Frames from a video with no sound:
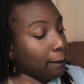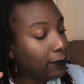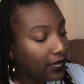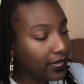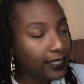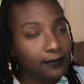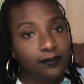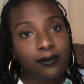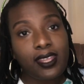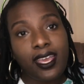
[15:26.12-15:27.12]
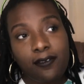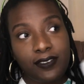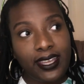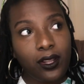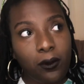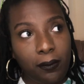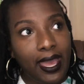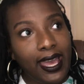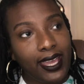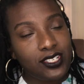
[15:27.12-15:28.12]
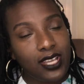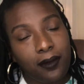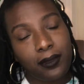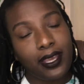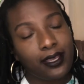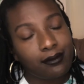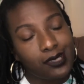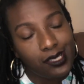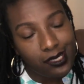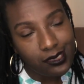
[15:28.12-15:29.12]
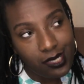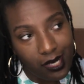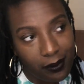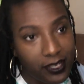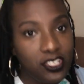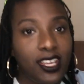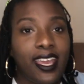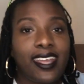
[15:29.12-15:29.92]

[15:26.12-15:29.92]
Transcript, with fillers: But if they don't match, I'm like, mm, that's garbage.